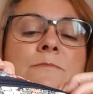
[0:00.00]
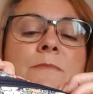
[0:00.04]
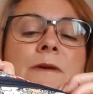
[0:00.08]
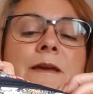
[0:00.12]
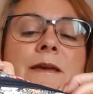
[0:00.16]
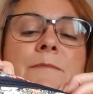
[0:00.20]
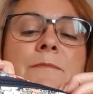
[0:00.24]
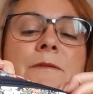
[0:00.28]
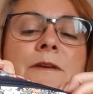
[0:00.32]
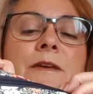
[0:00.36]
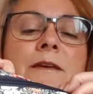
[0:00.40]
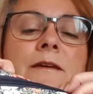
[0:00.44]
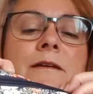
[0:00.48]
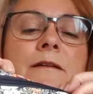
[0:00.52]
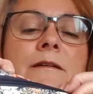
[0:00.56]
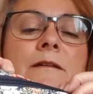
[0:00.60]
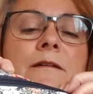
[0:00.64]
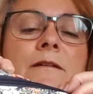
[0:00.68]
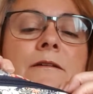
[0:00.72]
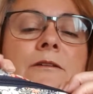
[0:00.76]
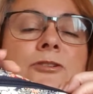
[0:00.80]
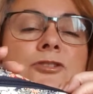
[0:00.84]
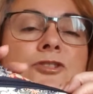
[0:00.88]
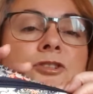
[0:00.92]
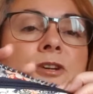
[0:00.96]
maybe
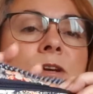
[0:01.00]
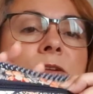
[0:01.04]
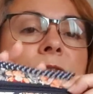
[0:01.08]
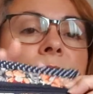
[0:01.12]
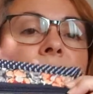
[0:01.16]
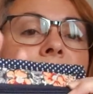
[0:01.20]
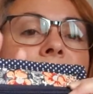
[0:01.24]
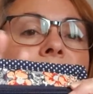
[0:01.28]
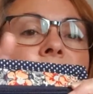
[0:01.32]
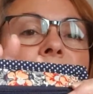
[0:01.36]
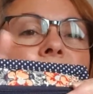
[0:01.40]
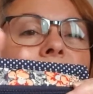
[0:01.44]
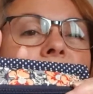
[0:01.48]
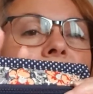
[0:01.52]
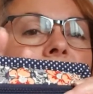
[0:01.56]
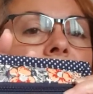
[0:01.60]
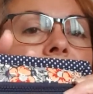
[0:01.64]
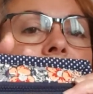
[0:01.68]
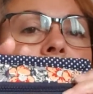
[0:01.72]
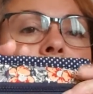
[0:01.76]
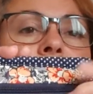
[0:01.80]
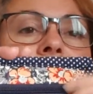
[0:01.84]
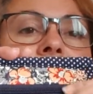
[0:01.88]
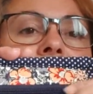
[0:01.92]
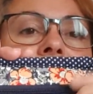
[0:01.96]
a shade or two
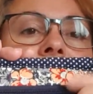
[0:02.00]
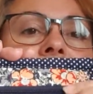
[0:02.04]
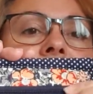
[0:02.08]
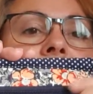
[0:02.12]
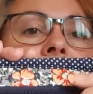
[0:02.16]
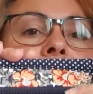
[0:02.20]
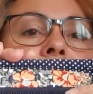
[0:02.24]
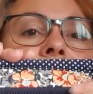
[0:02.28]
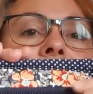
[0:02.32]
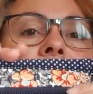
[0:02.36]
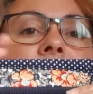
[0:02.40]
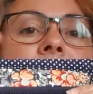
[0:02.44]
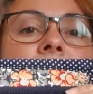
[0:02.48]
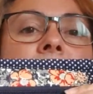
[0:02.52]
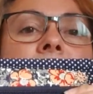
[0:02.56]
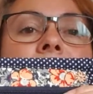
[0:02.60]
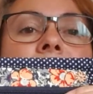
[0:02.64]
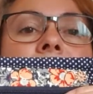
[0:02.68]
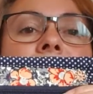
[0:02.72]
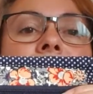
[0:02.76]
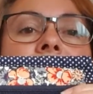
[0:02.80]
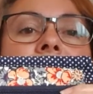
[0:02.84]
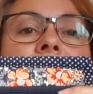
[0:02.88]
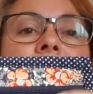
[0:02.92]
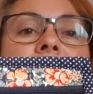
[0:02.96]
darker, but it's nowhere near
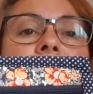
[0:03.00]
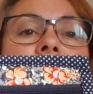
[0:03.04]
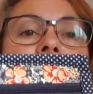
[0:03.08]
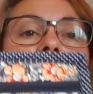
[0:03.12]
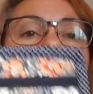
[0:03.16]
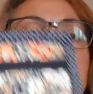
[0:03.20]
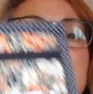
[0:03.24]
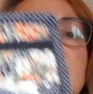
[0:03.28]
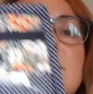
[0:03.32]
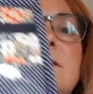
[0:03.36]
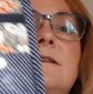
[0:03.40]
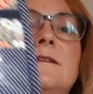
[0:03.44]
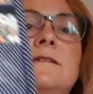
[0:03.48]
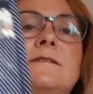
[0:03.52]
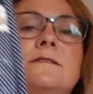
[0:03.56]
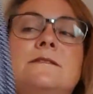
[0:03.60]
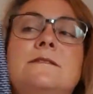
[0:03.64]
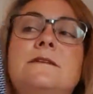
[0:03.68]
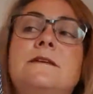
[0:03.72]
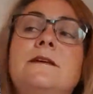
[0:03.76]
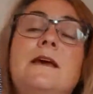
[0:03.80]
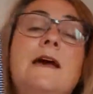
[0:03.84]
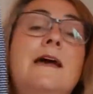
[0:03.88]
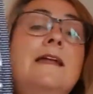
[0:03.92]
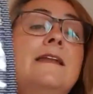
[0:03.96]
as dark as this,
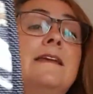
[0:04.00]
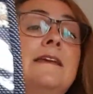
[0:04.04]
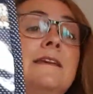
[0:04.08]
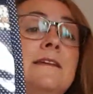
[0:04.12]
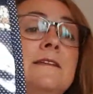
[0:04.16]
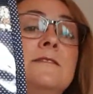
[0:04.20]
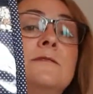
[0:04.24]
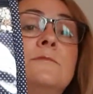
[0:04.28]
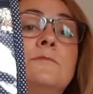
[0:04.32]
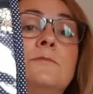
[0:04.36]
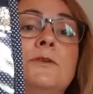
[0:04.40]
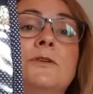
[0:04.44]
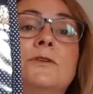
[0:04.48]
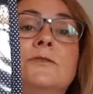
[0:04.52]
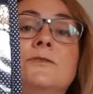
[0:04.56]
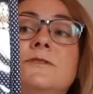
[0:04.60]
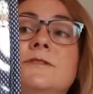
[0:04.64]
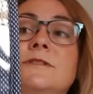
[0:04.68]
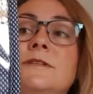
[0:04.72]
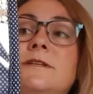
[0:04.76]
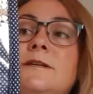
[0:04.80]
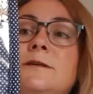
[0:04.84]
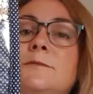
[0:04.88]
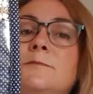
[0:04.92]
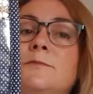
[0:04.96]
and it is a blue
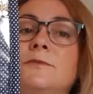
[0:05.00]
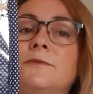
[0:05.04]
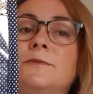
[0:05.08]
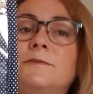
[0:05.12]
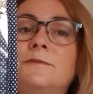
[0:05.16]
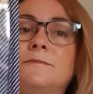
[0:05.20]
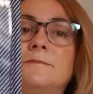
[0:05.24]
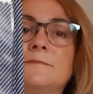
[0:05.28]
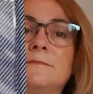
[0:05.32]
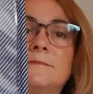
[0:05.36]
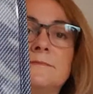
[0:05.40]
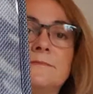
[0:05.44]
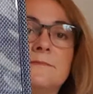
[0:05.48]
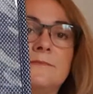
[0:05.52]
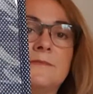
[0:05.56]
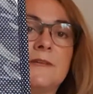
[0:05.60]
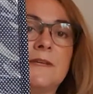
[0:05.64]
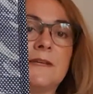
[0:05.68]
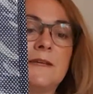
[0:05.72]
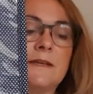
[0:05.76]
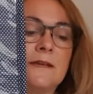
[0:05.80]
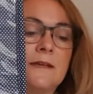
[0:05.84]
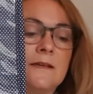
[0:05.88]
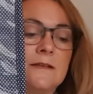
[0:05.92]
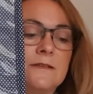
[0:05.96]
zip.
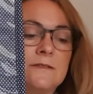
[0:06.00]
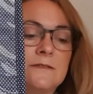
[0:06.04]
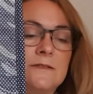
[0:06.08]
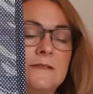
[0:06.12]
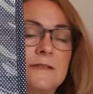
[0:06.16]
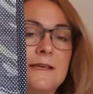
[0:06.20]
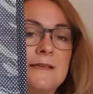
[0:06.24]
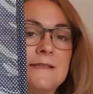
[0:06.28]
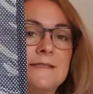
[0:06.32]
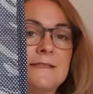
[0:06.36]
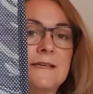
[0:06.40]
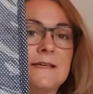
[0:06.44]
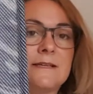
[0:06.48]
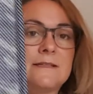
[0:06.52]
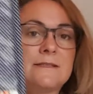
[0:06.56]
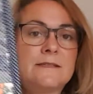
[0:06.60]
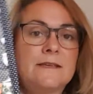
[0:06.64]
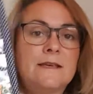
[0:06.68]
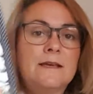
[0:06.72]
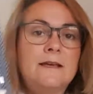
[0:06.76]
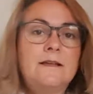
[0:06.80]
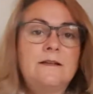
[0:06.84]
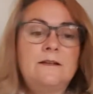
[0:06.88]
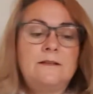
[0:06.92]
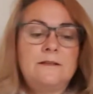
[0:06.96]
So that's
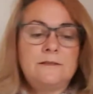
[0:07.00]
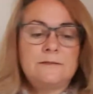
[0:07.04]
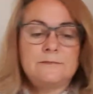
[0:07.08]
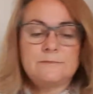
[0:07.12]
XL.